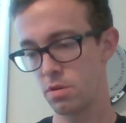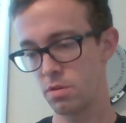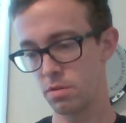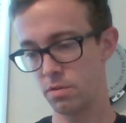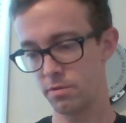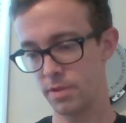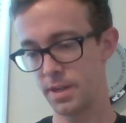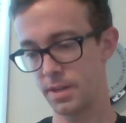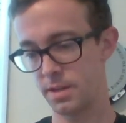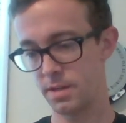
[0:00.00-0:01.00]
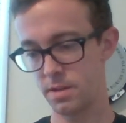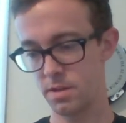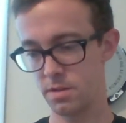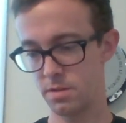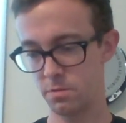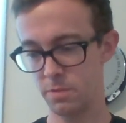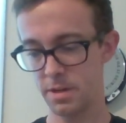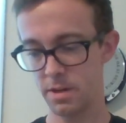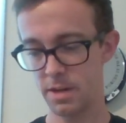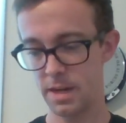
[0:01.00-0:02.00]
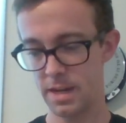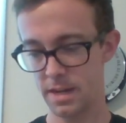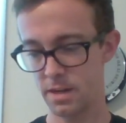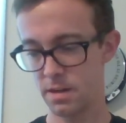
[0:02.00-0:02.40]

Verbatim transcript: All right, so we are at